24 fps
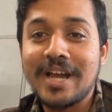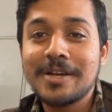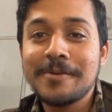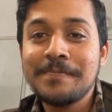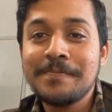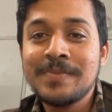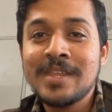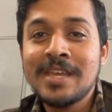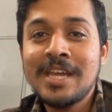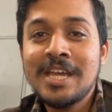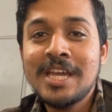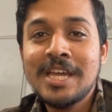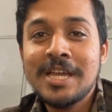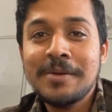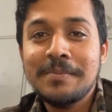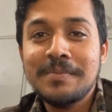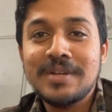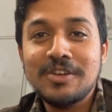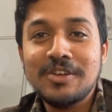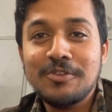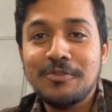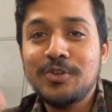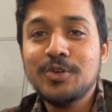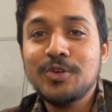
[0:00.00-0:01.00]
I
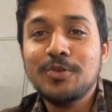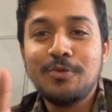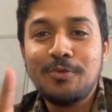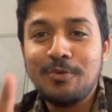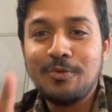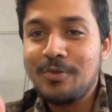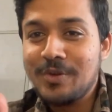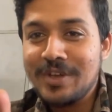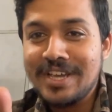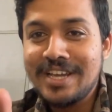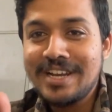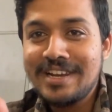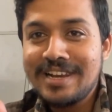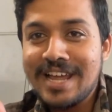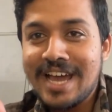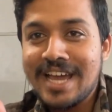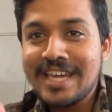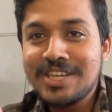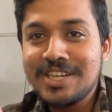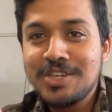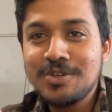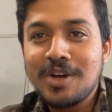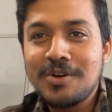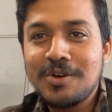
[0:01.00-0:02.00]
mean, if you feel
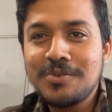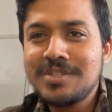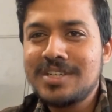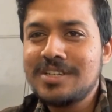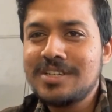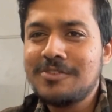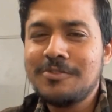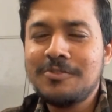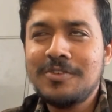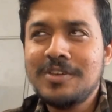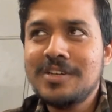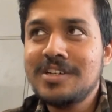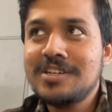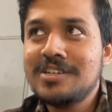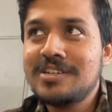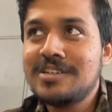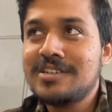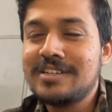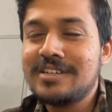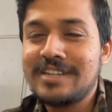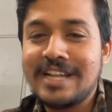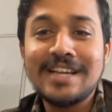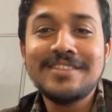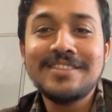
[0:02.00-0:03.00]
like you have that fear,
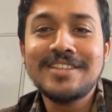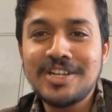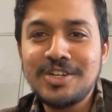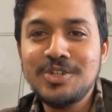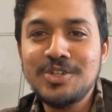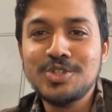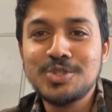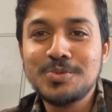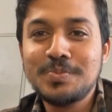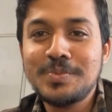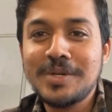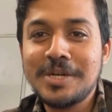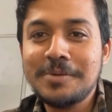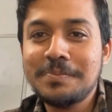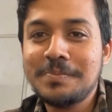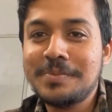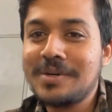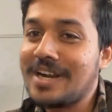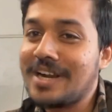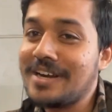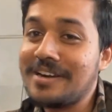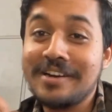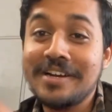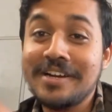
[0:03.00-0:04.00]
take that newspaper
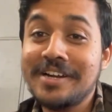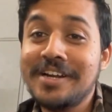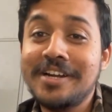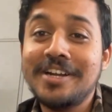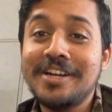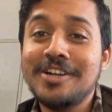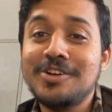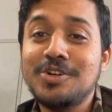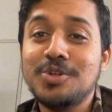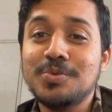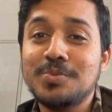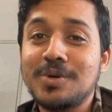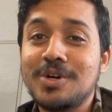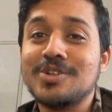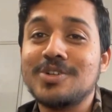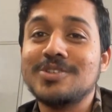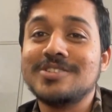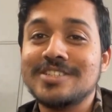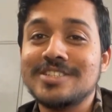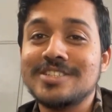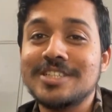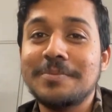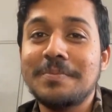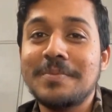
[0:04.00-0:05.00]
and read it in tomorrow's
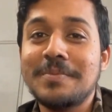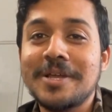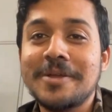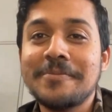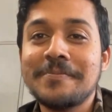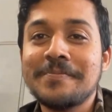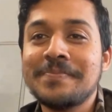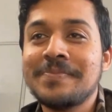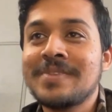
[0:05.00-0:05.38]
assembly.